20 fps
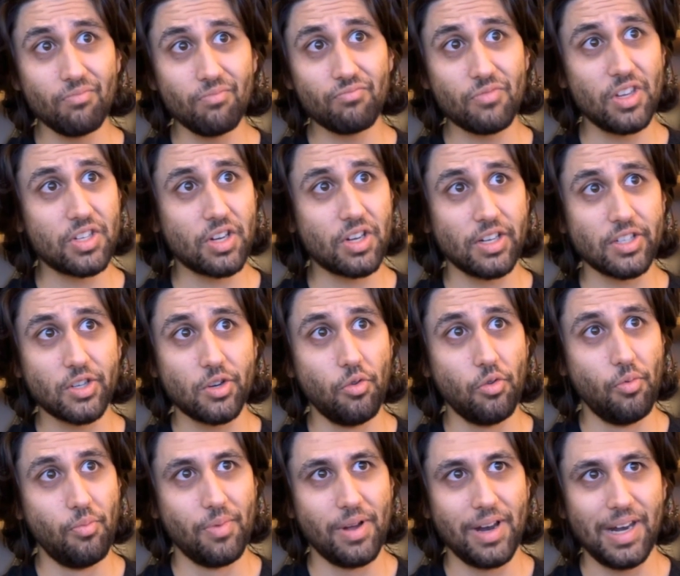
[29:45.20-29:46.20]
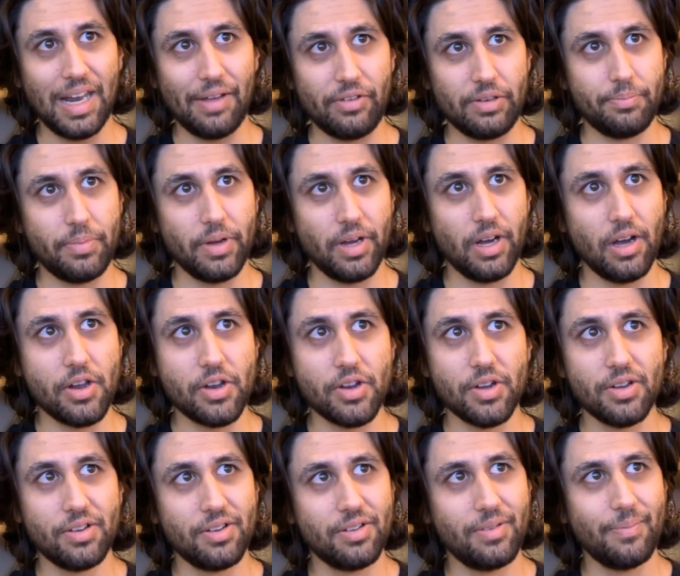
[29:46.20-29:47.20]
This guy's cool. I love his bird.
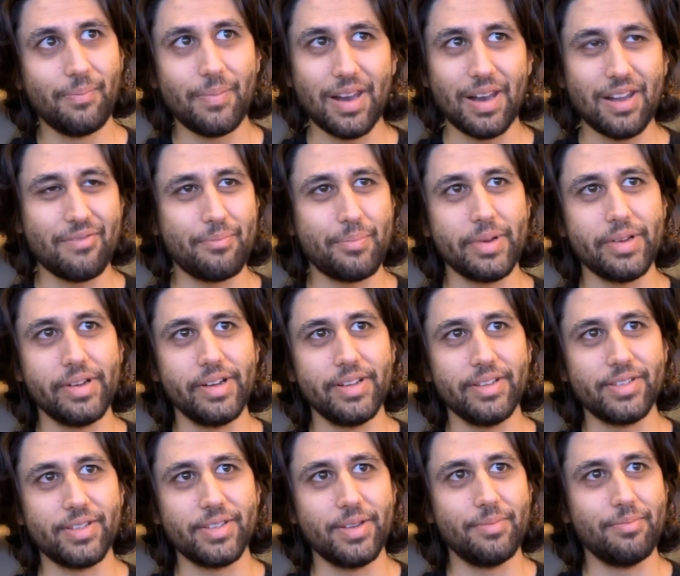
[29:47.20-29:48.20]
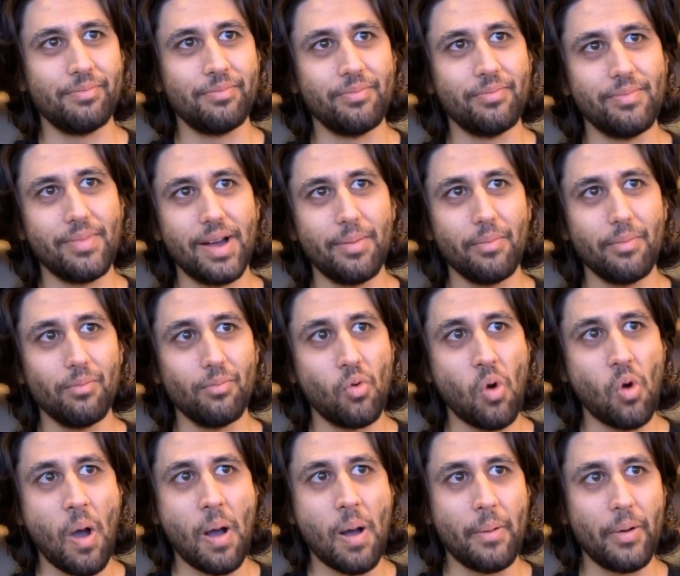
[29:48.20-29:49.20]
I love birds in my
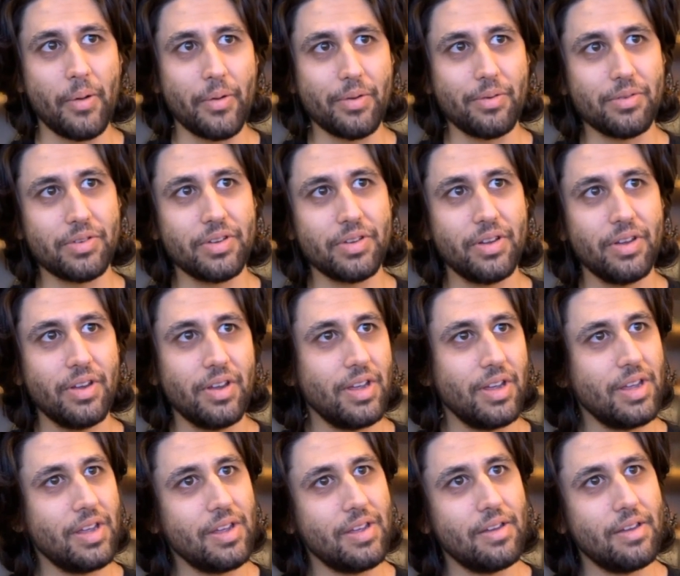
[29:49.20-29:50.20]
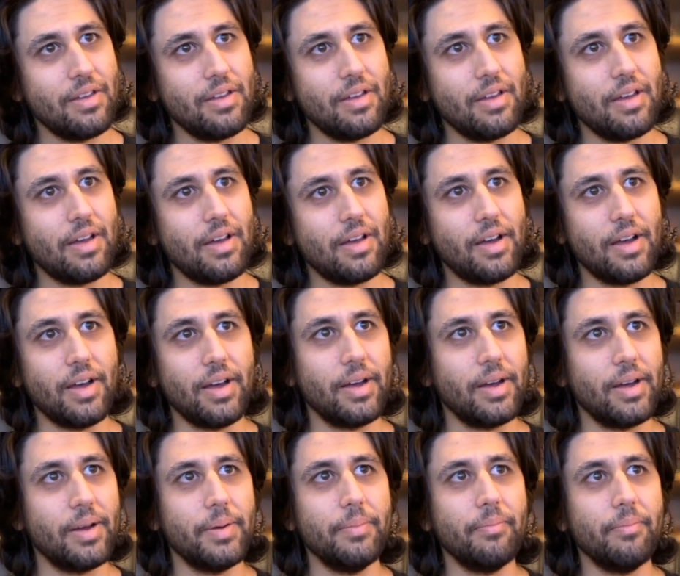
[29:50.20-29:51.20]
Warhammer models.
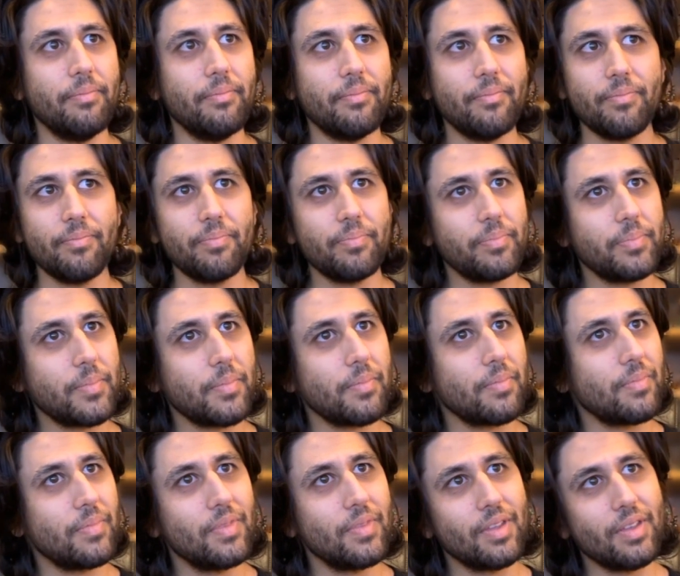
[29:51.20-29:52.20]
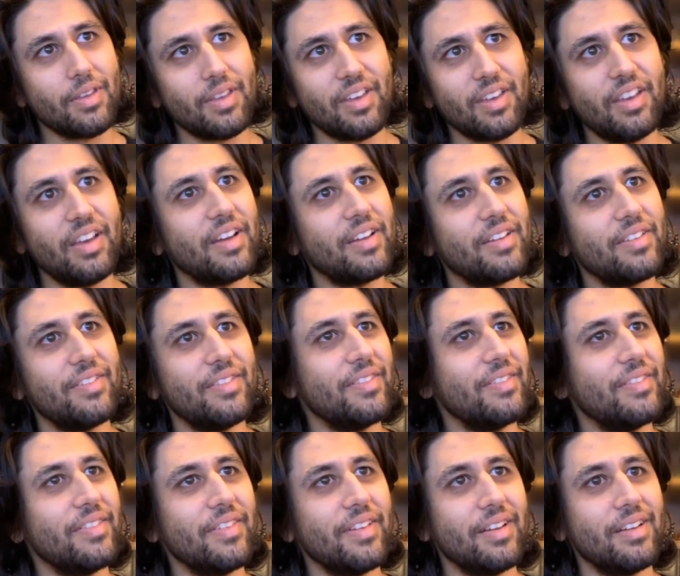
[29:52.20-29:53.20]
Um, yeah,
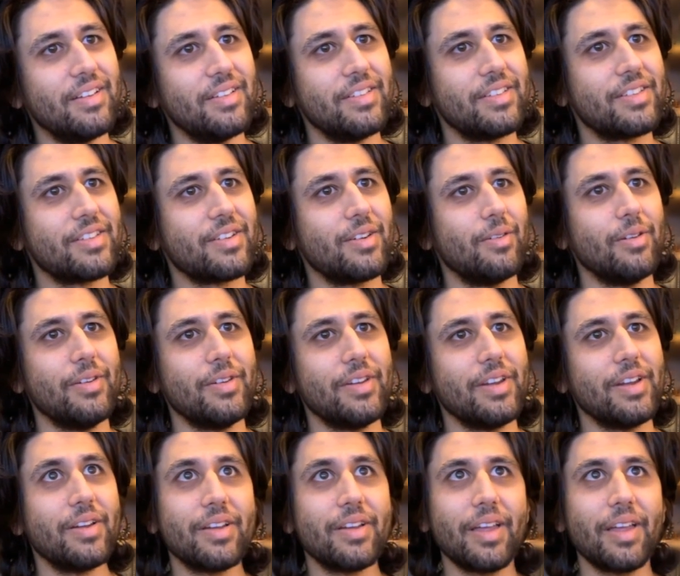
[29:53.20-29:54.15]
scrolling down.